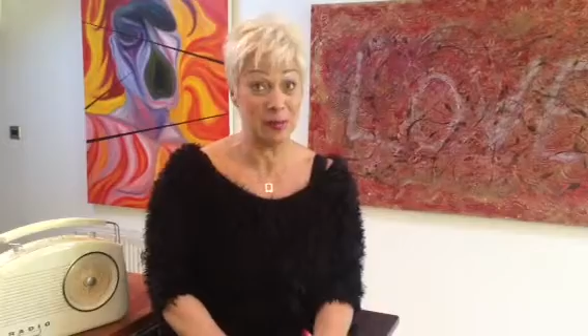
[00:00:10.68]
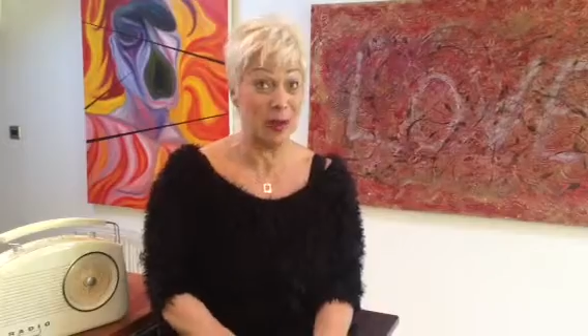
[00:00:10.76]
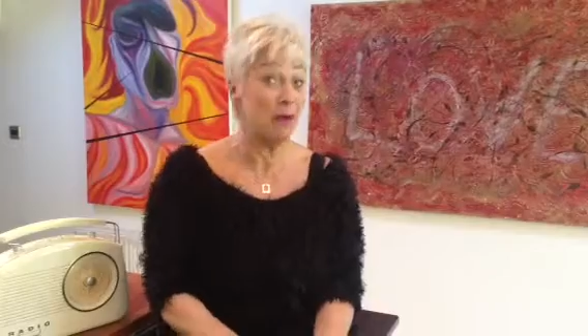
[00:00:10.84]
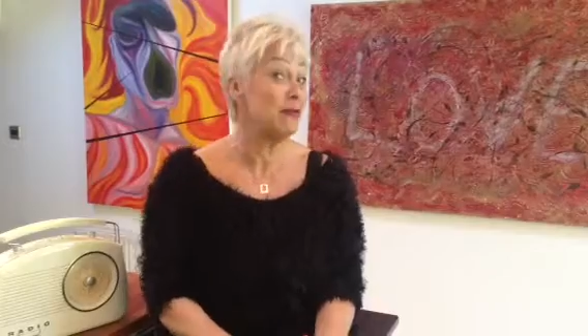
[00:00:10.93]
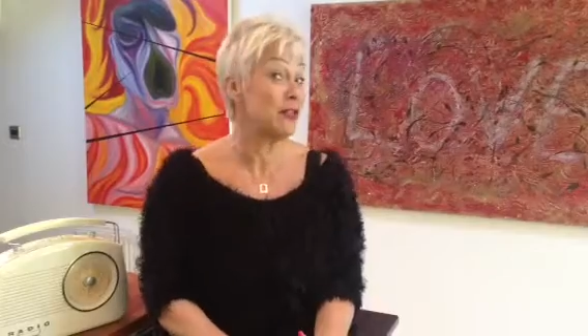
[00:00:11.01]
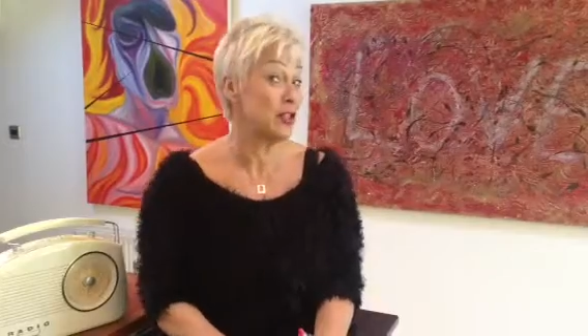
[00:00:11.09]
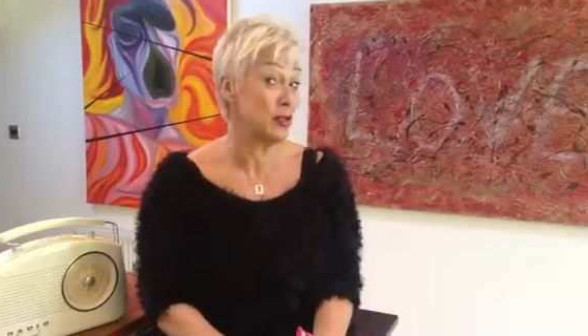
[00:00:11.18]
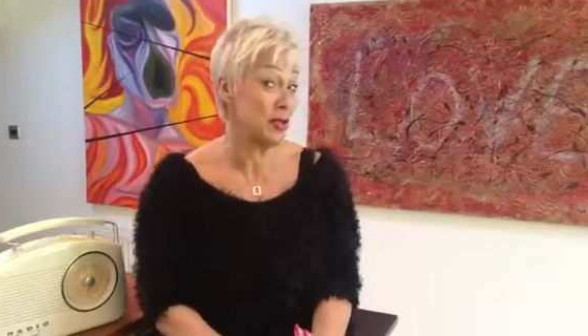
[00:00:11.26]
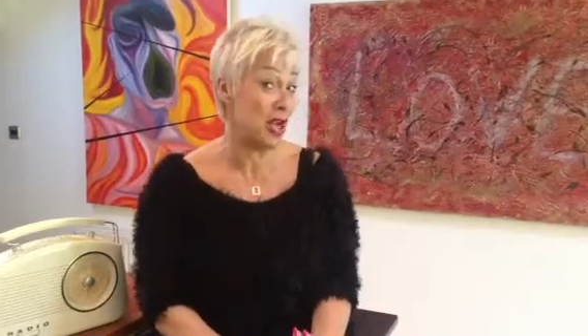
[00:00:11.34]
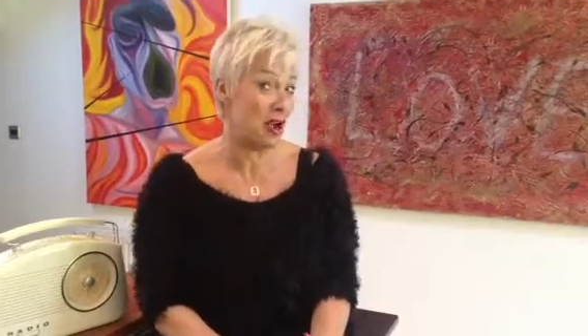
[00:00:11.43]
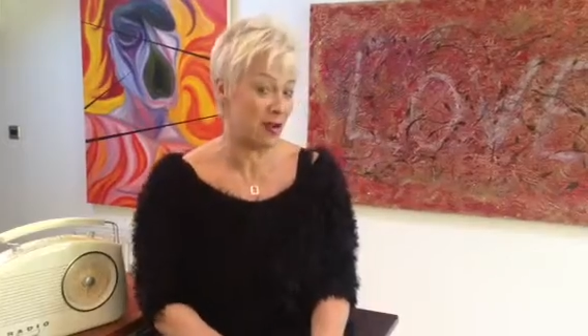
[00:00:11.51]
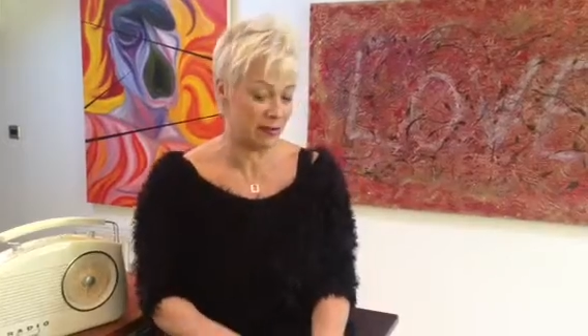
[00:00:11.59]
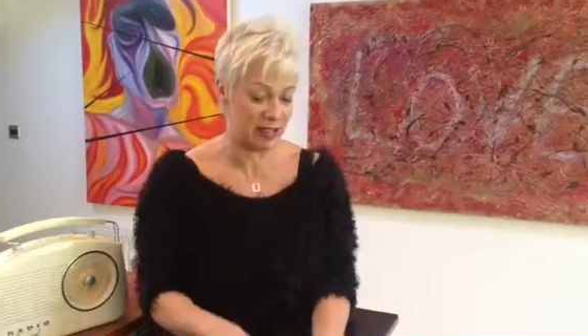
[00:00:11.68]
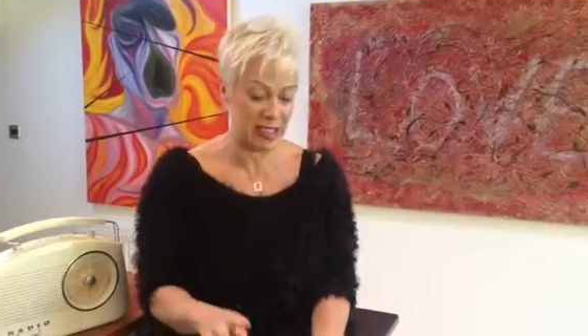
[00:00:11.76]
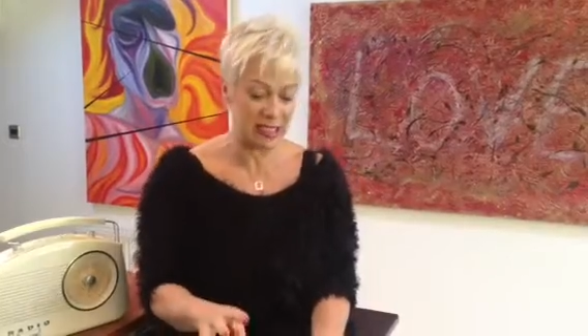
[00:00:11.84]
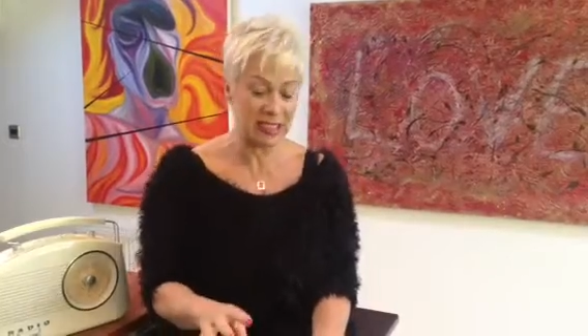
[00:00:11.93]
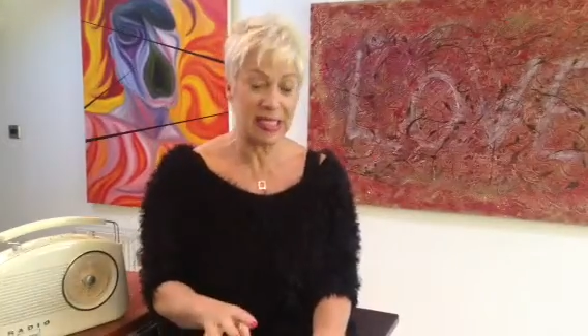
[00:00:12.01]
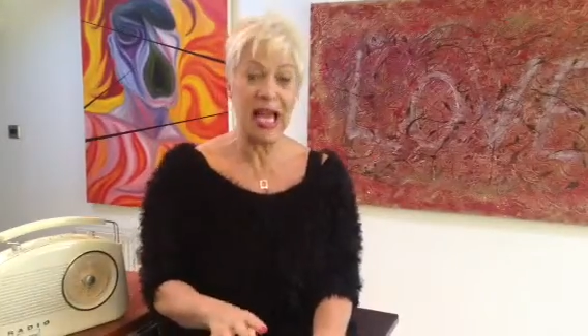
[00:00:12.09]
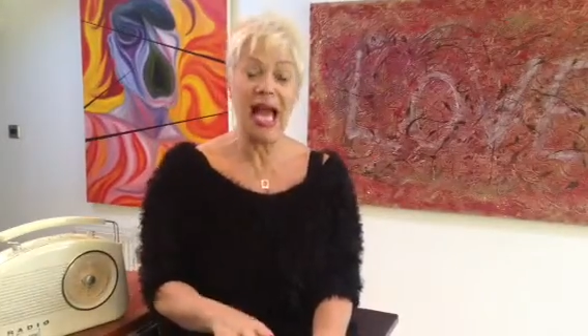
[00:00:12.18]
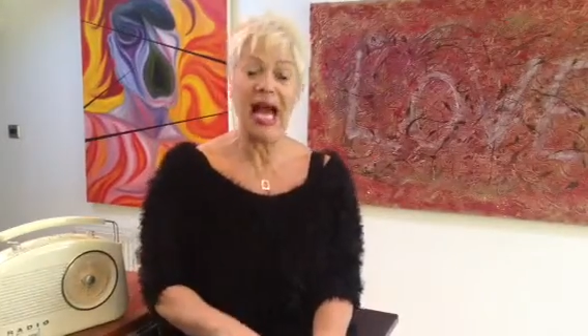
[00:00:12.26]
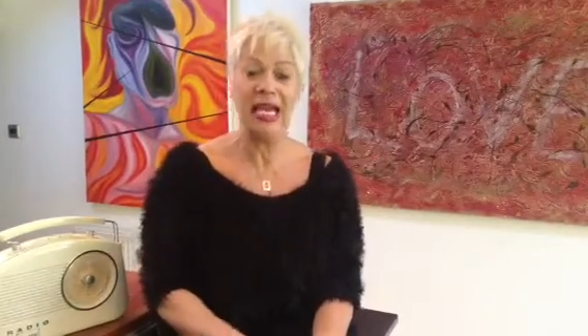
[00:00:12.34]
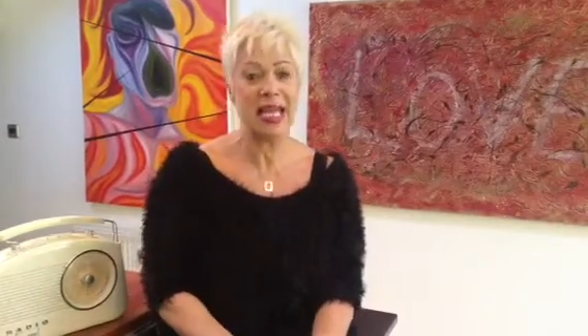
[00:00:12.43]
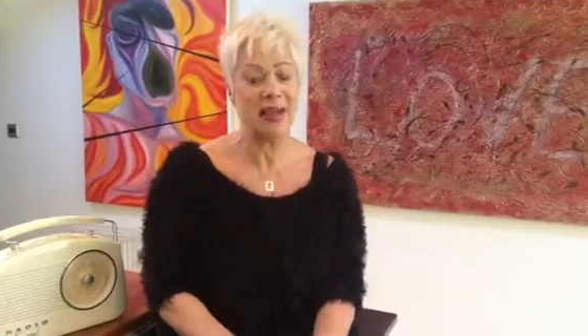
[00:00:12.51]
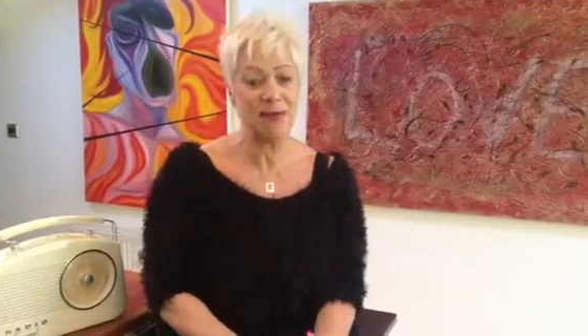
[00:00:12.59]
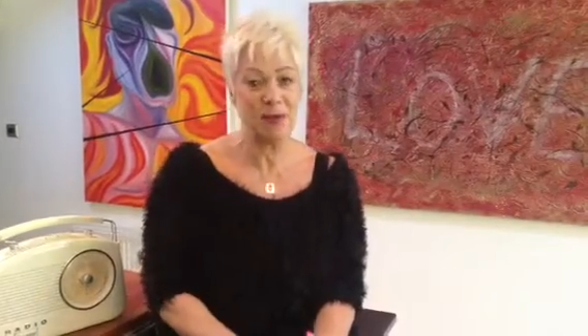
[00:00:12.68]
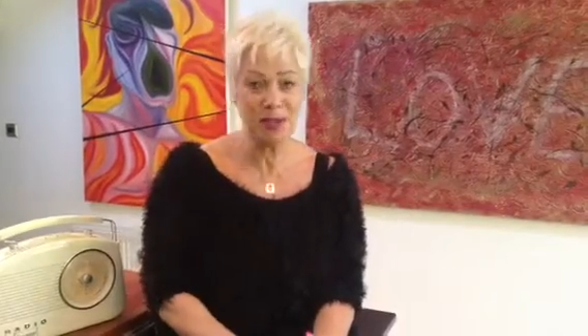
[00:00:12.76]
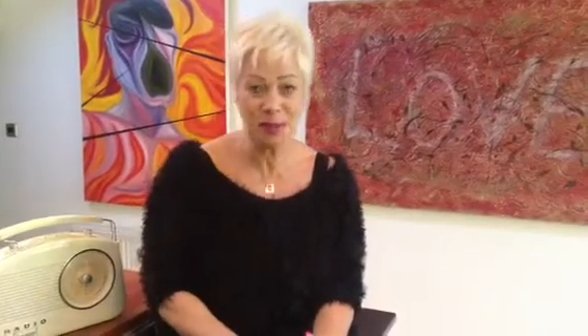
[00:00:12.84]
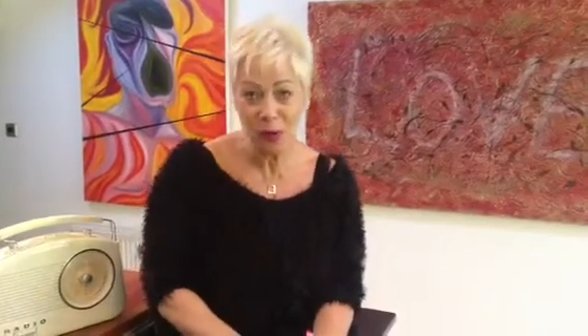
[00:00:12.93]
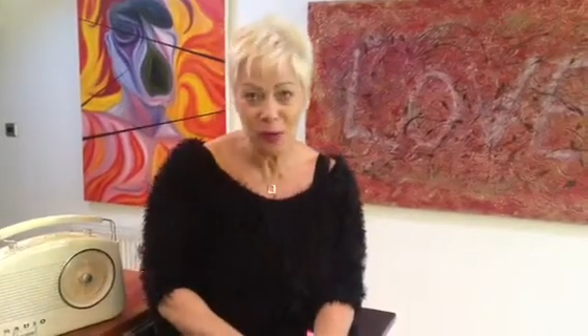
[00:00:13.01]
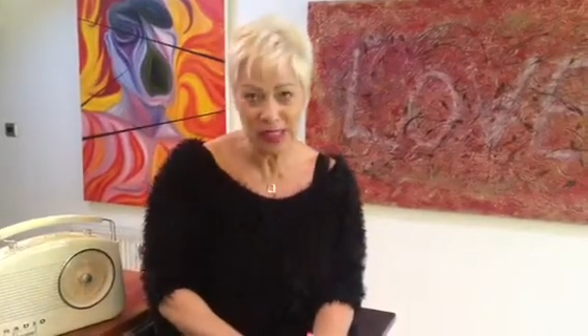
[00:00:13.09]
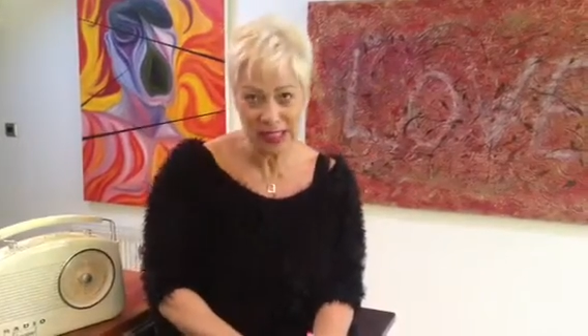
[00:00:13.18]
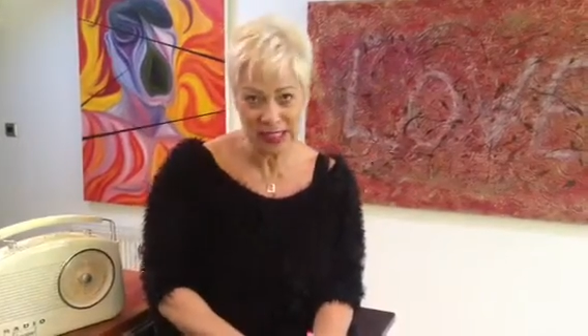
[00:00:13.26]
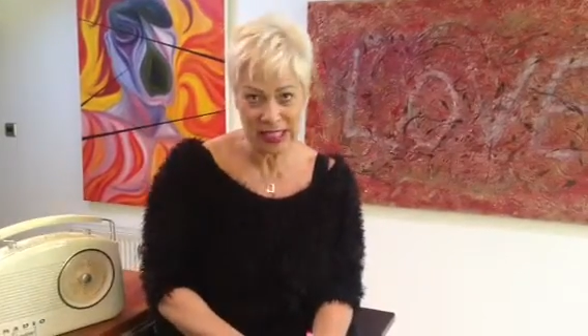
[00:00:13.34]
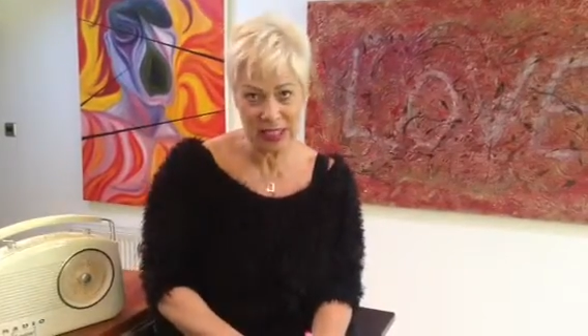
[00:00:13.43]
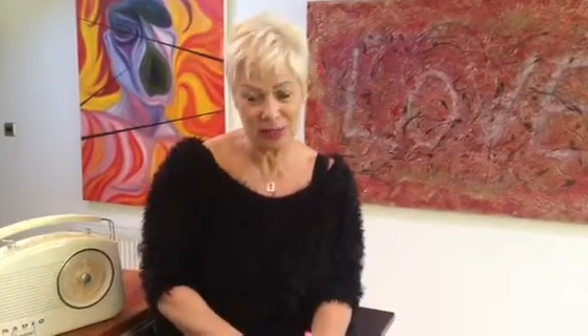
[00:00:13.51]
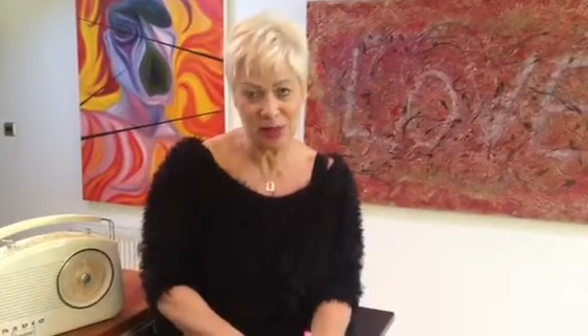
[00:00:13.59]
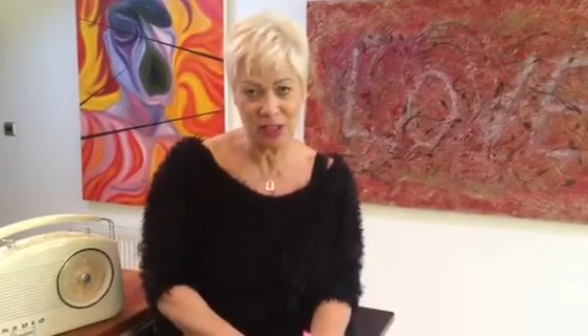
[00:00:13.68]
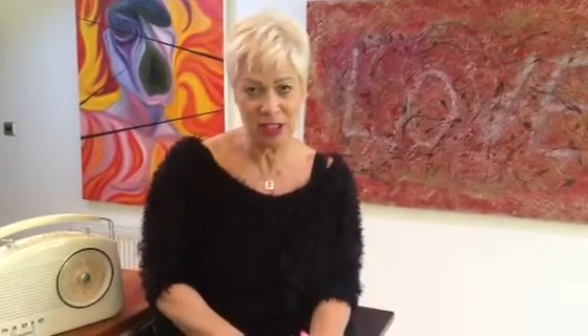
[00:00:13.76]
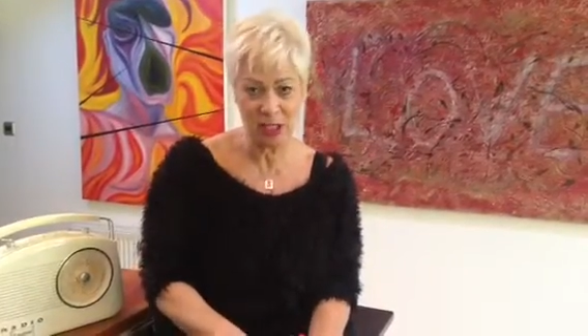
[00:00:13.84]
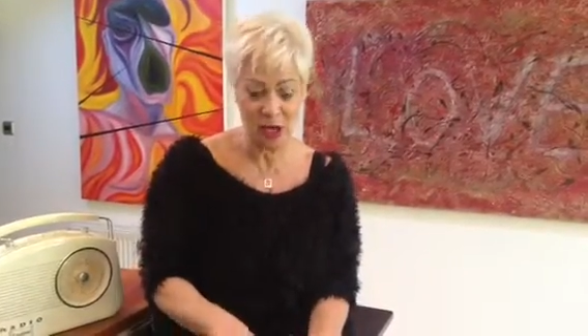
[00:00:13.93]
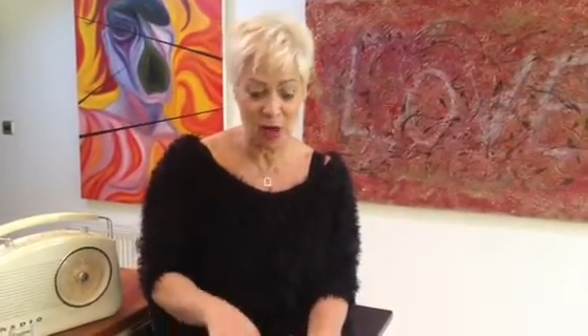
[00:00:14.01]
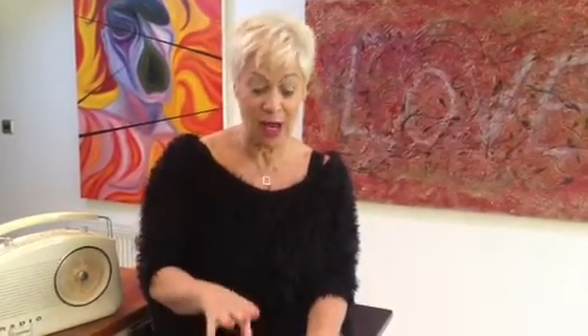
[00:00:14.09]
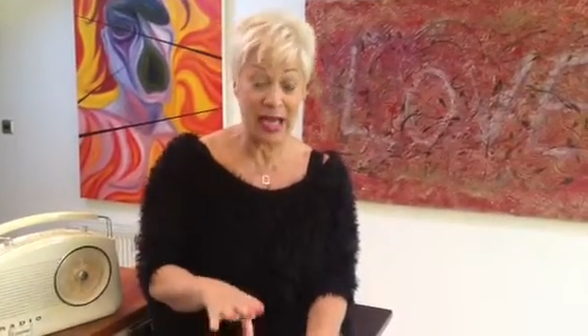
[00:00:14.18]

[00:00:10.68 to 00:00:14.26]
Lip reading: about, for 2.5 years. I gave up smoking 6 months ago,